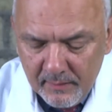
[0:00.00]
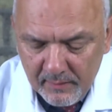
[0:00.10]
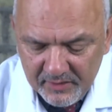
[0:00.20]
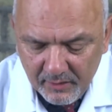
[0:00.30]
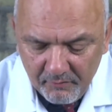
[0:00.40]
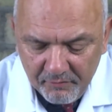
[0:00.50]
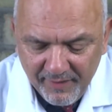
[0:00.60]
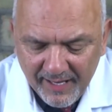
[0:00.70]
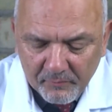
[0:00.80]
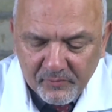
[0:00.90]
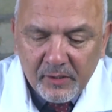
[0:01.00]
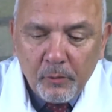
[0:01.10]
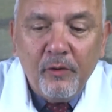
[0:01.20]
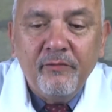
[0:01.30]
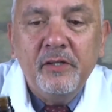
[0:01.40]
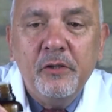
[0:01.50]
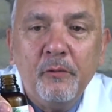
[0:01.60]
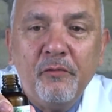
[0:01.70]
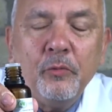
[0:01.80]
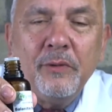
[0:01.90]
and you'll have found that
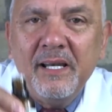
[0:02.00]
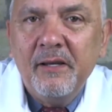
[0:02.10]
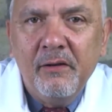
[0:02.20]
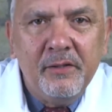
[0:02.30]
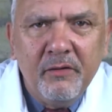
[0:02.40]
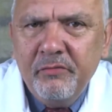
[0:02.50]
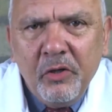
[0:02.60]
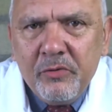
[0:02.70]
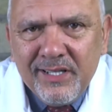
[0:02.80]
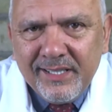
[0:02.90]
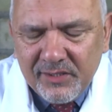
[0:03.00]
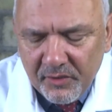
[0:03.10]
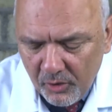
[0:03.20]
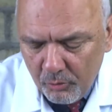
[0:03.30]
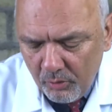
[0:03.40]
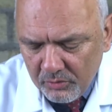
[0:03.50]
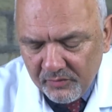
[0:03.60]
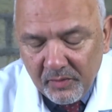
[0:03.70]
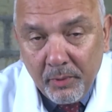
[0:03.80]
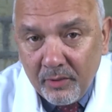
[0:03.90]
you've used less than a quarter
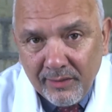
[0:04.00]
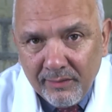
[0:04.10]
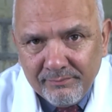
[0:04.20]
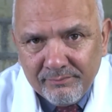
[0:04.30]
of the bottle.